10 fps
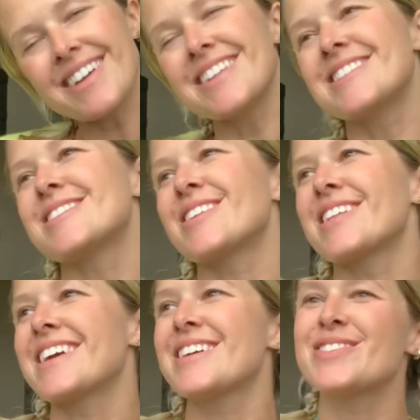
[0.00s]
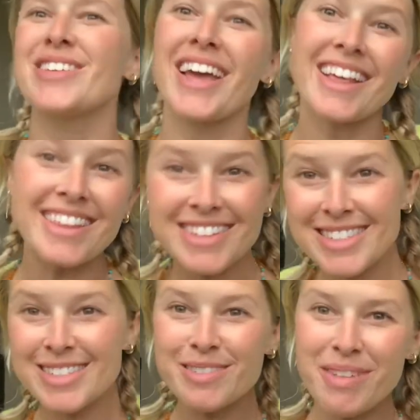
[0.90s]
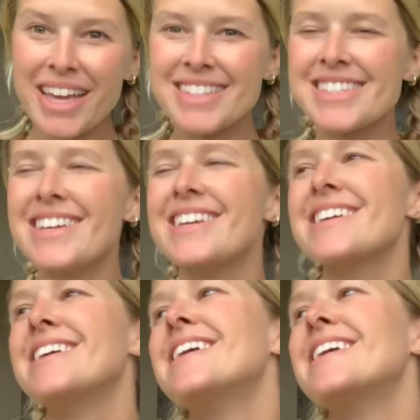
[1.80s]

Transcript: And so the kids were like, this is amazing.